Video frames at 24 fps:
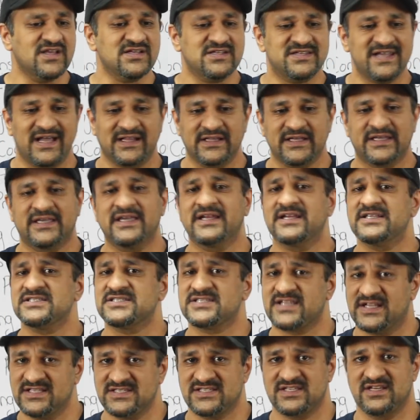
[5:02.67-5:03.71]
delicate and
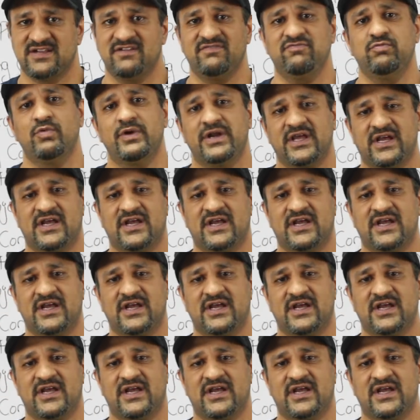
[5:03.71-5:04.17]
sensitive when